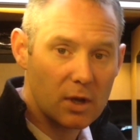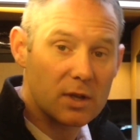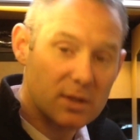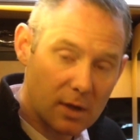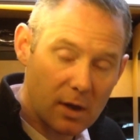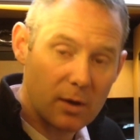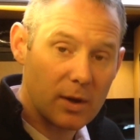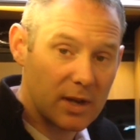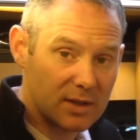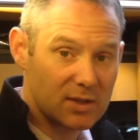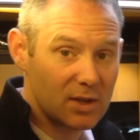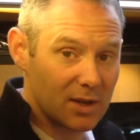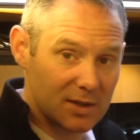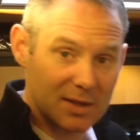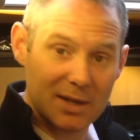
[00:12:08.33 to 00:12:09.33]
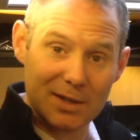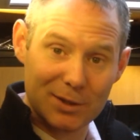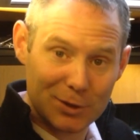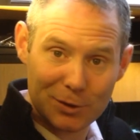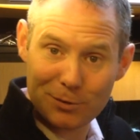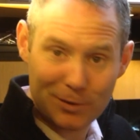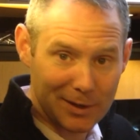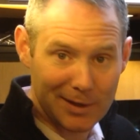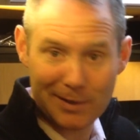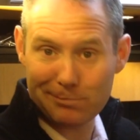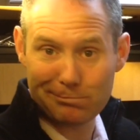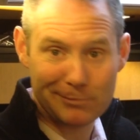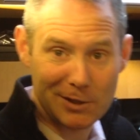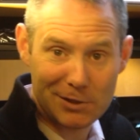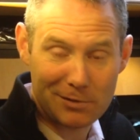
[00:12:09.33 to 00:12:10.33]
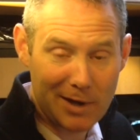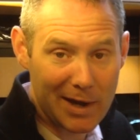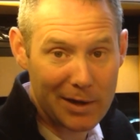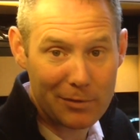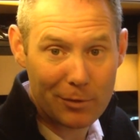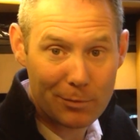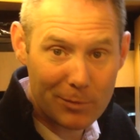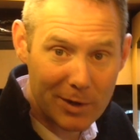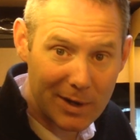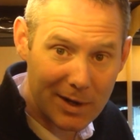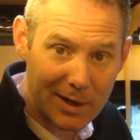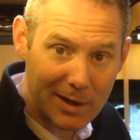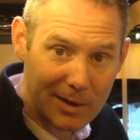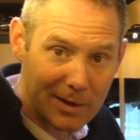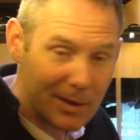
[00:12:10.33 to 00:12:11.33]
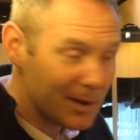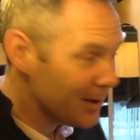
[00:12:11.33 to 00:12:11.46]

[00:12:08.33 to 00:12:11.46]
so it turns it into a drying room really.